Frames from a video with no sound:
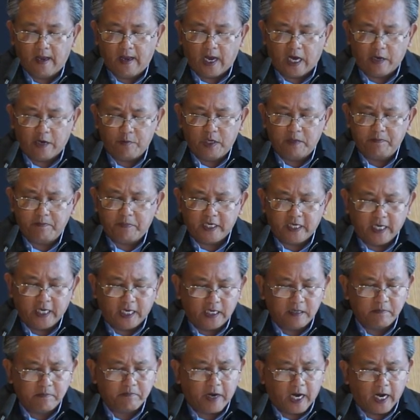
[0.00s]
I will
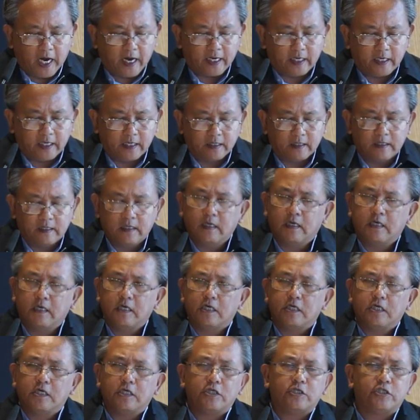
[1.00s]
begin by
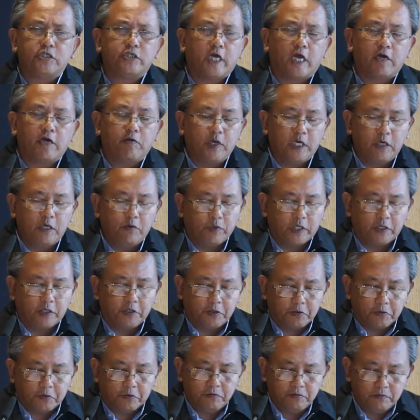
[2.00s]
sharing with
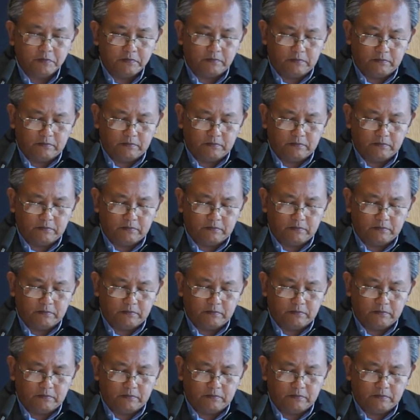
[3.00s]
you